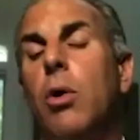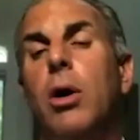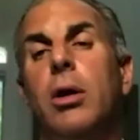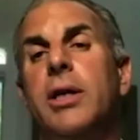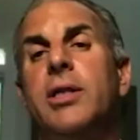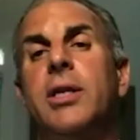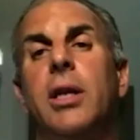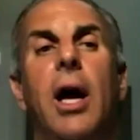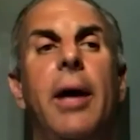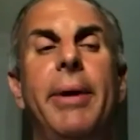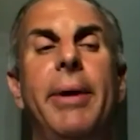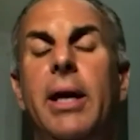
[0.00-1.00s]
listen, I
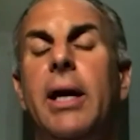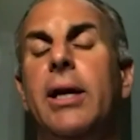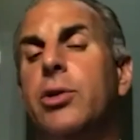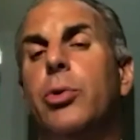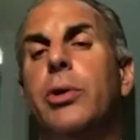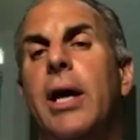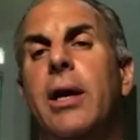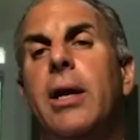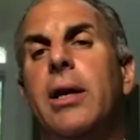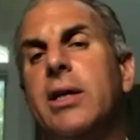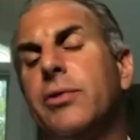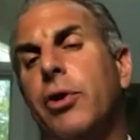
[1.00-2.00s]
mean, and
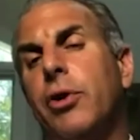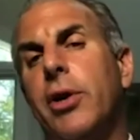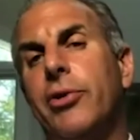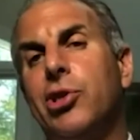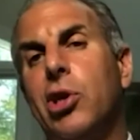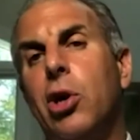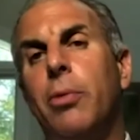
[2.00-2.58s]
that's for another show,